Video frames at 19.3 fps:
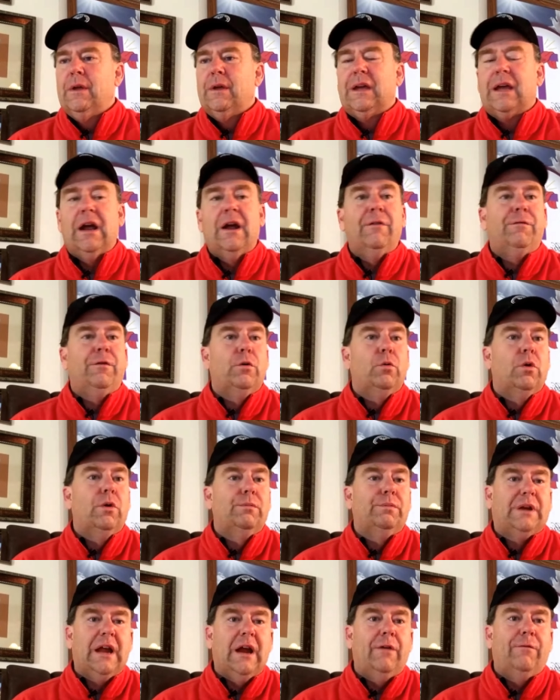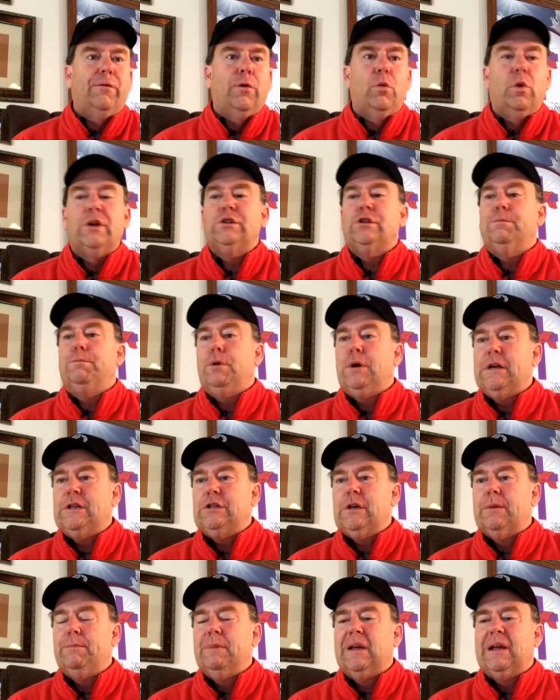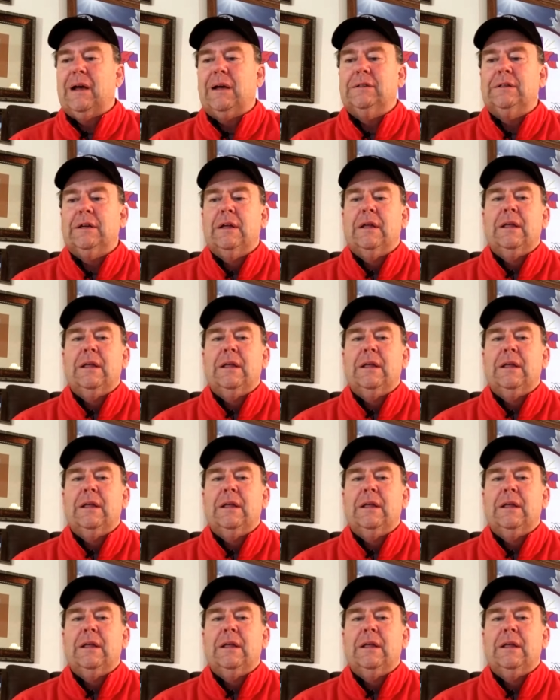Careful, careful what you're preaching because